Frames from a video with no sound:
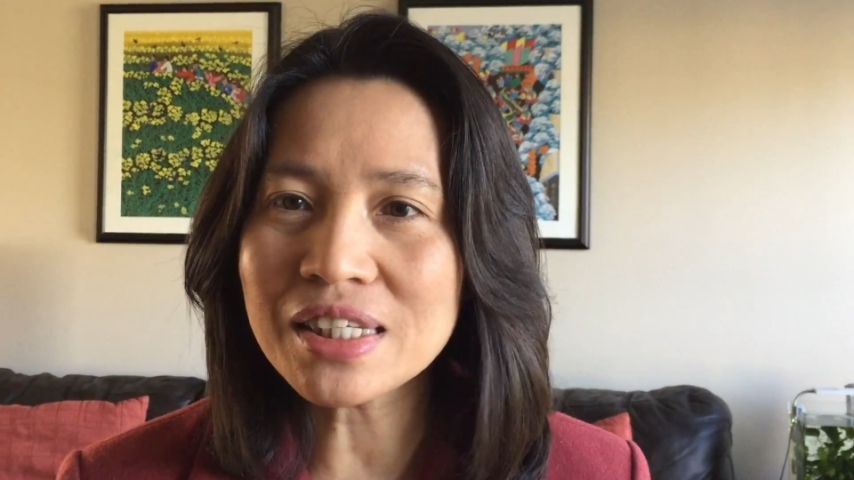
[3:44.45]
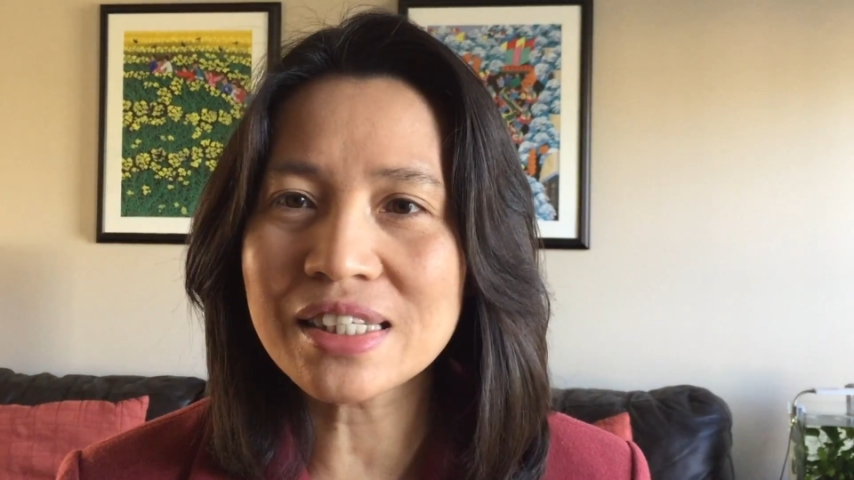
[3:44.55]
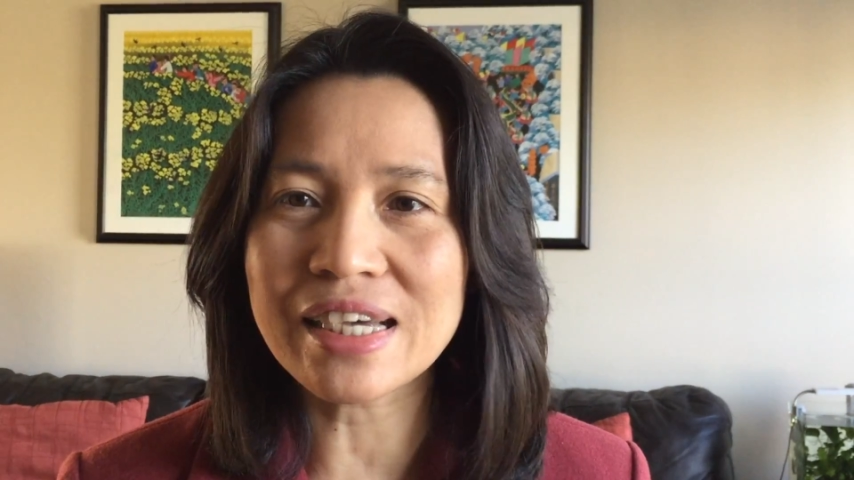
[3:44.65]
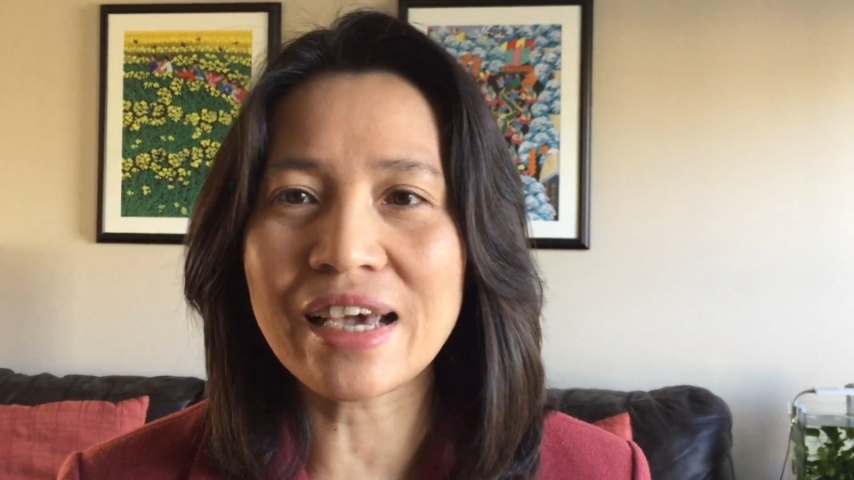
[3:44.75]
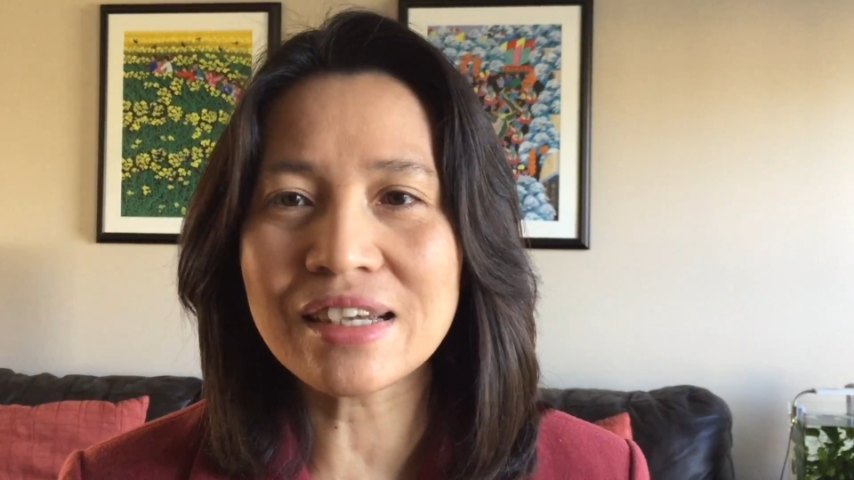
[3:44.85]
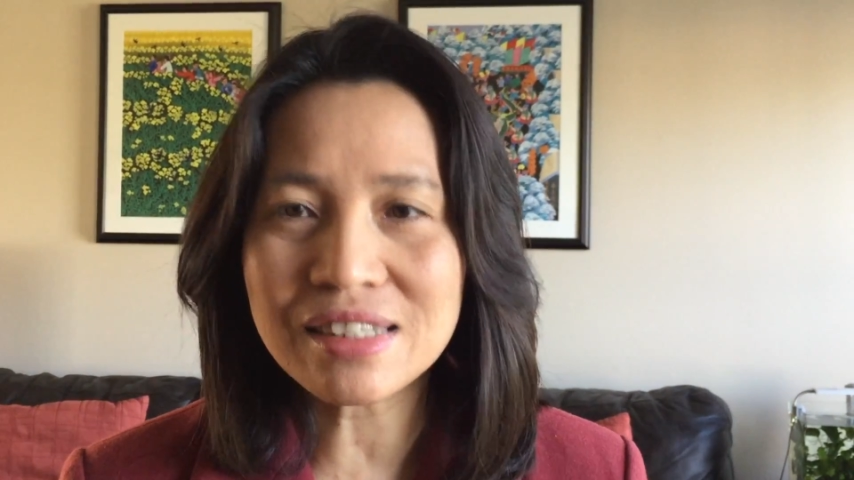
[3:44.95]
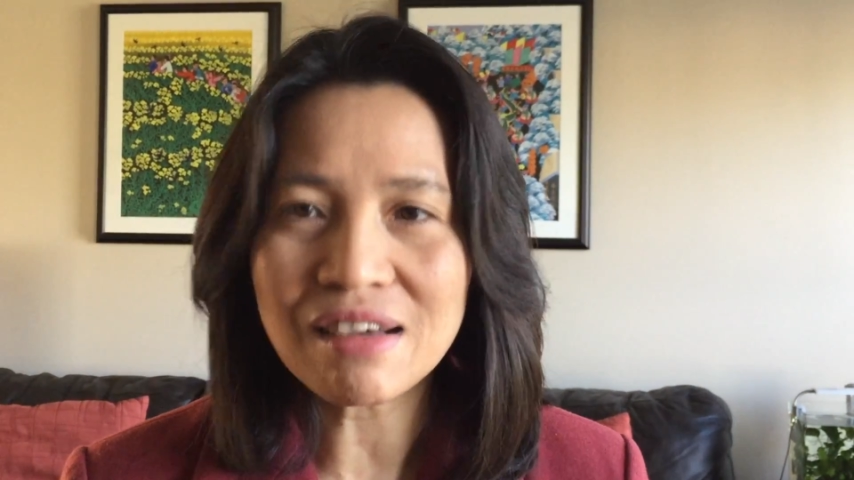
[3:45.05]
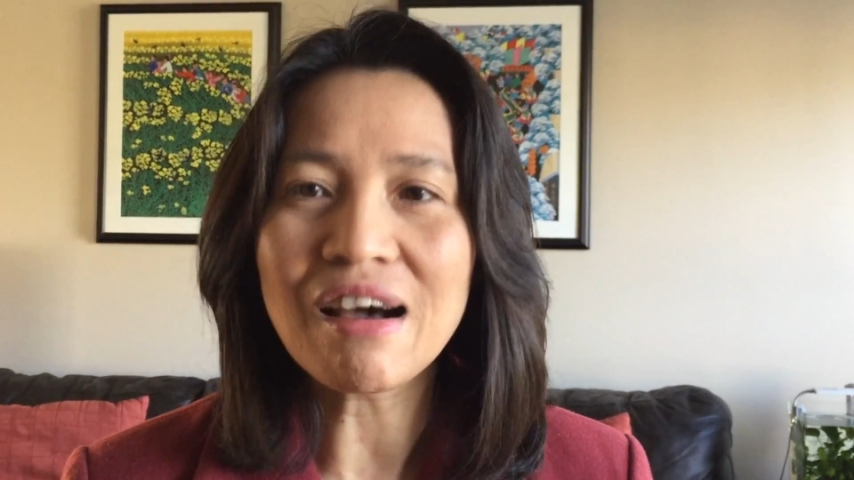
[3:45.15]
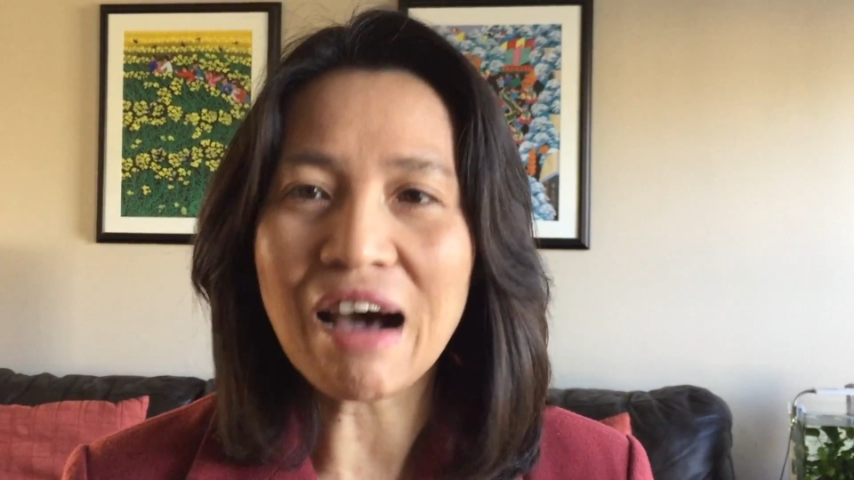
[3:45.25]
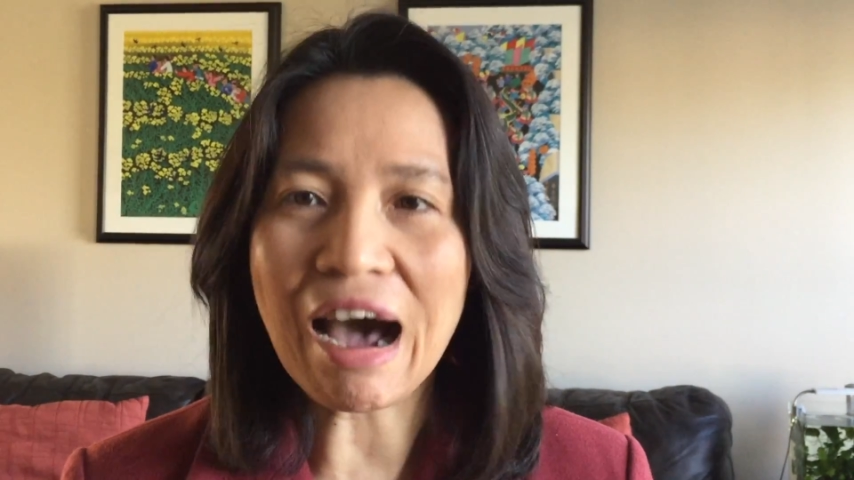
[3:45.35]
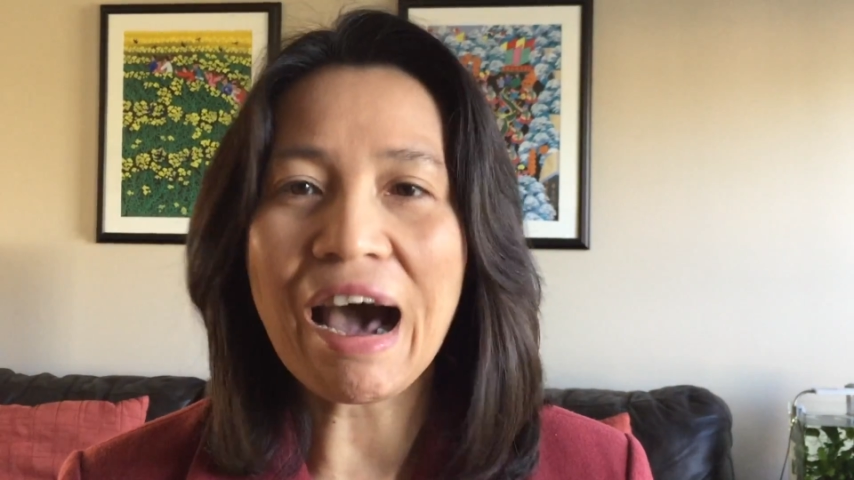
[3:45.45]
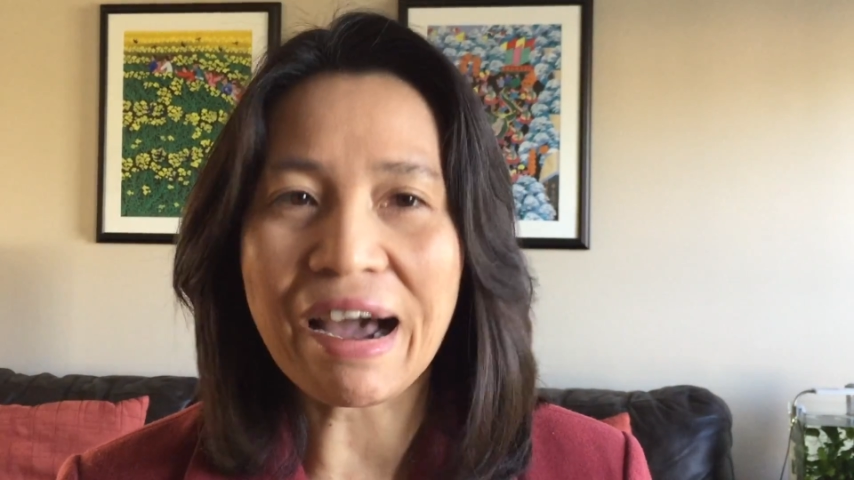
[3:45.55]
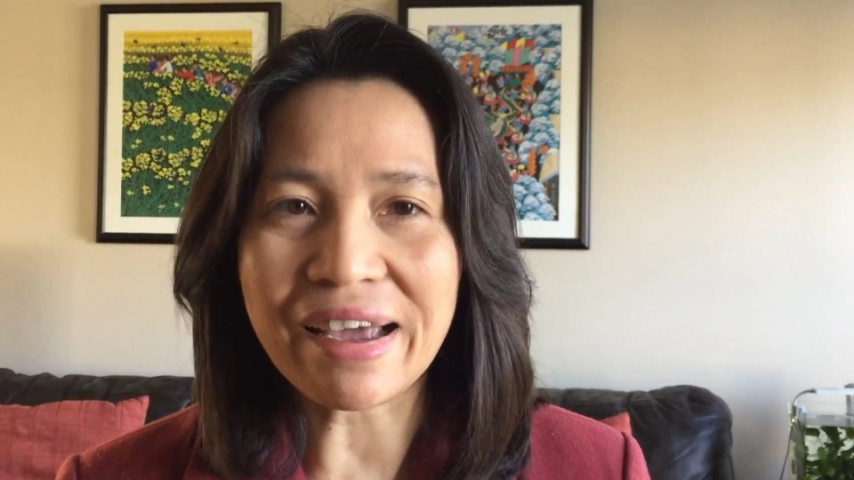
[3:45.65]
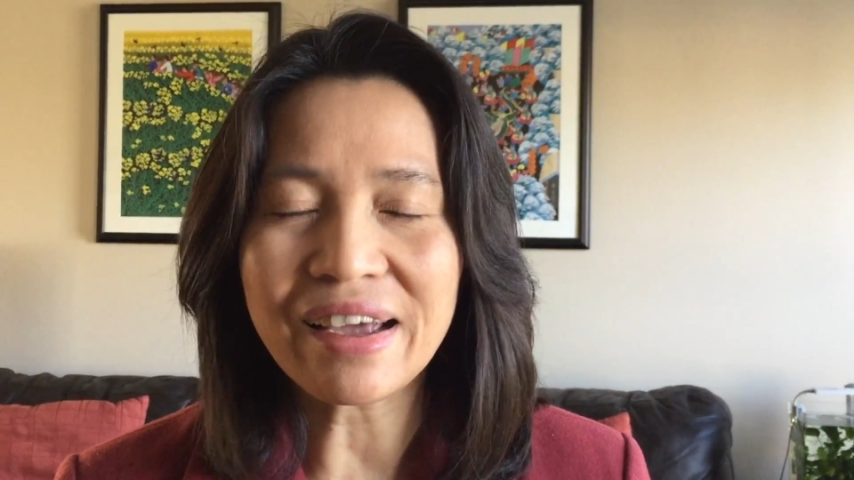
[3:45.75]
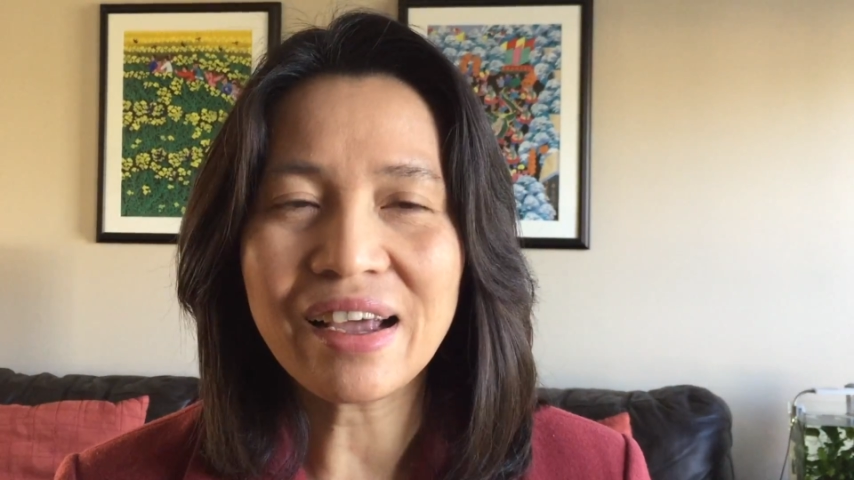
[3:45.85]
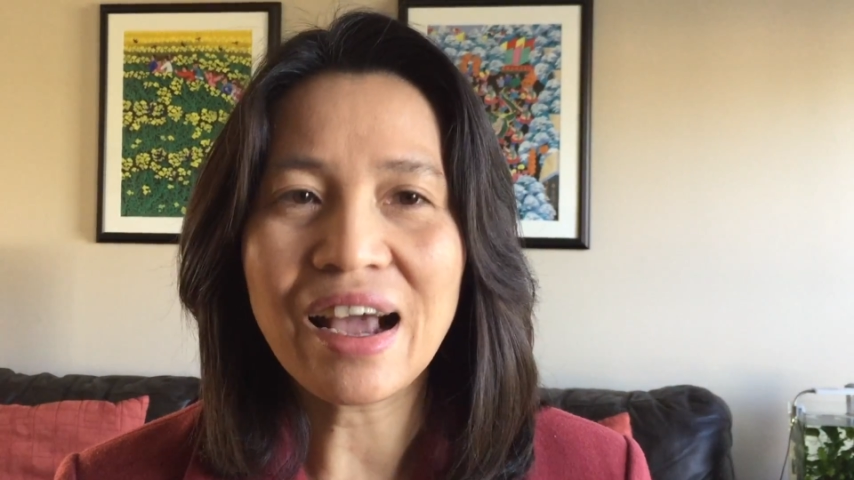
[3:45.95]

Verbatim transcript: say, I.